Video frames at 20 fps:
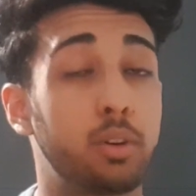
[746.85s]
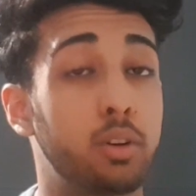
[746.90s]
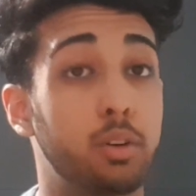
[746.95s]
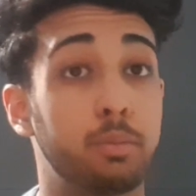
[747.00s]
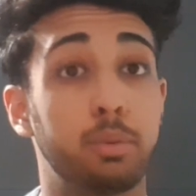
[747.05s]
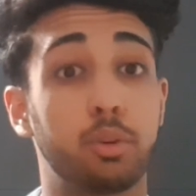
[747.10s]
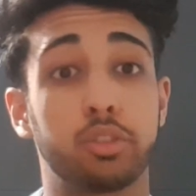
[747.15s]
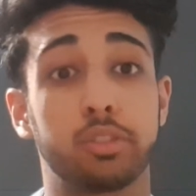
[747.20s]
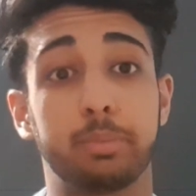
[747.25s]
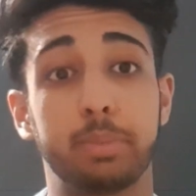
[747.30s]

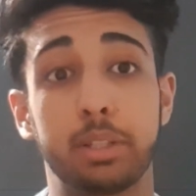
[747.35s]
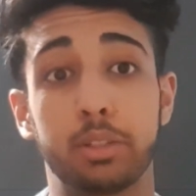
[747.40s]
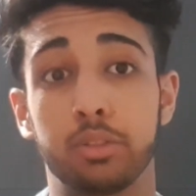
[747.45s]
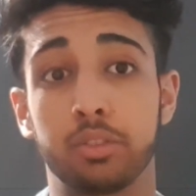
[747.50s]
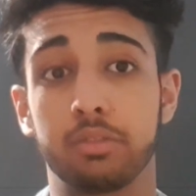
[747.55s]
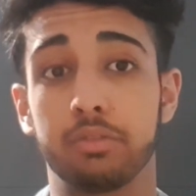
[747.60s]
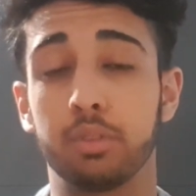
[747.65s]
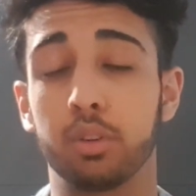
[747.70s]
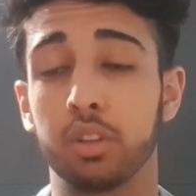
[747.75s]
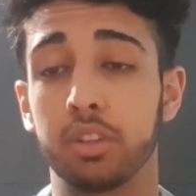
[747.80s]
possibly doing
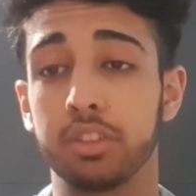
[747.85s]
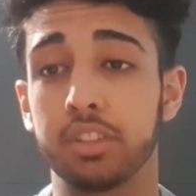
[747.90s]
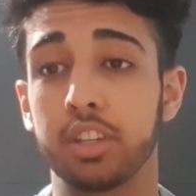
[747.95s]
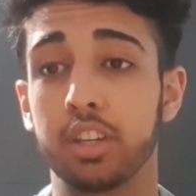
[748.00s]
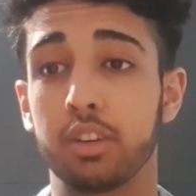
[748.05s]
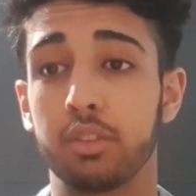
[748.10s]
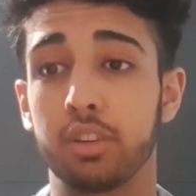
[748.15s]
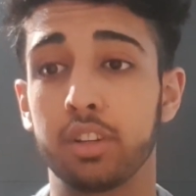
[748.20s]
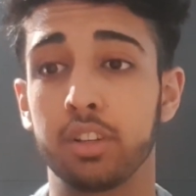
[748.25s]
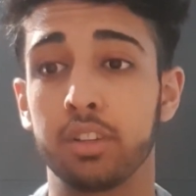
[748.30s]
some
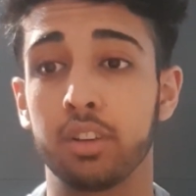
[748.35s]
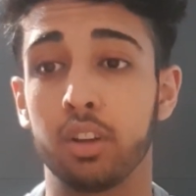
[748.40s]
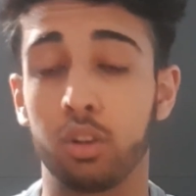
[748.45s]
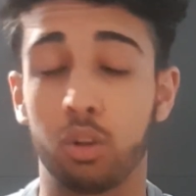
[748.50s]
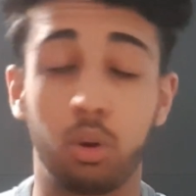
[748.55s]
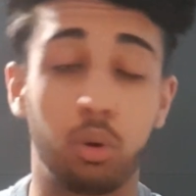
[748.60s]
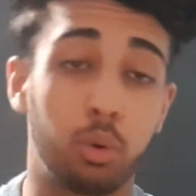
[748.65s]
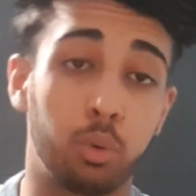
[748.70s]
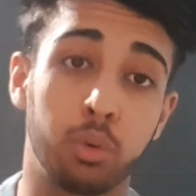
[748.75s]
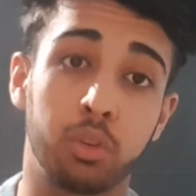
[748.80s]
volunteering
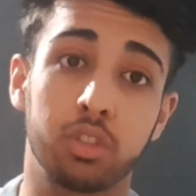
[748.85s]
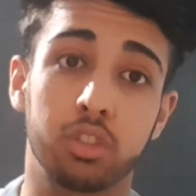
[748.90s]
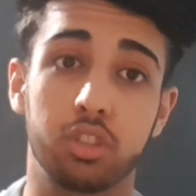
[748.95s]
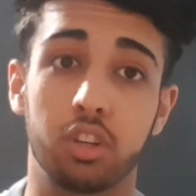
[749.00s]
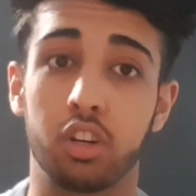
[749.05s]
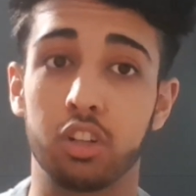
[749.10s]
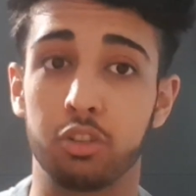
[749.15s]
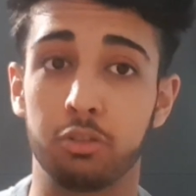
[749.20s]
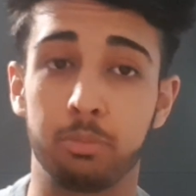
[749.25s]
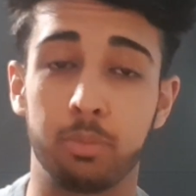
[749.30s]

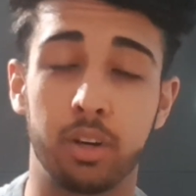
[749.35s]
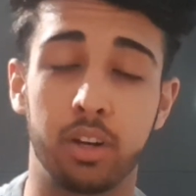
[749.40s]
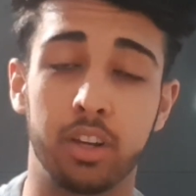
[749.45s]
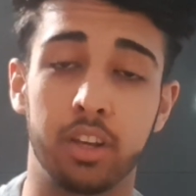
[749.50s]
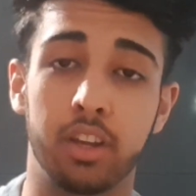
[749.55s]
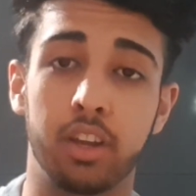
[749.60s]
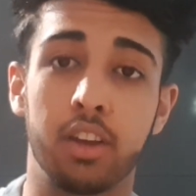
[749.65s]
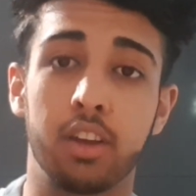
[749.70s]
alongside of my